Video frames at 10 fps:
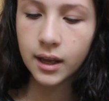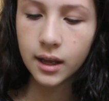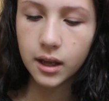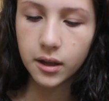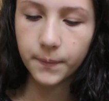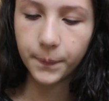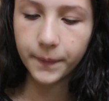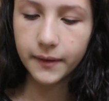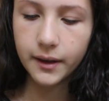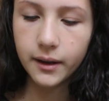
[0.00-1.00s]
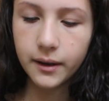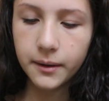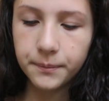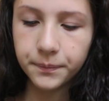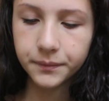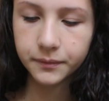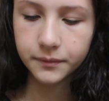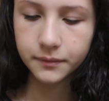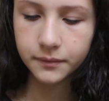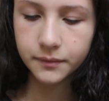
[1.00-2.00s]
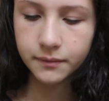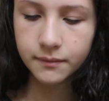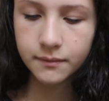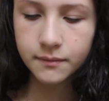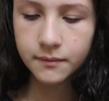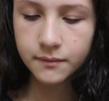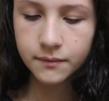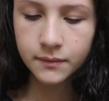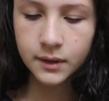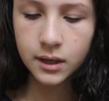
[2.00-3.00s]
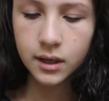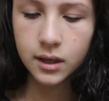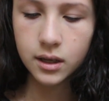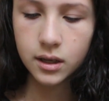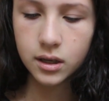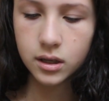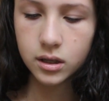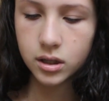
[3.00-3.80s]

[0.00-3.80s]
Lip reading: (no one is talking)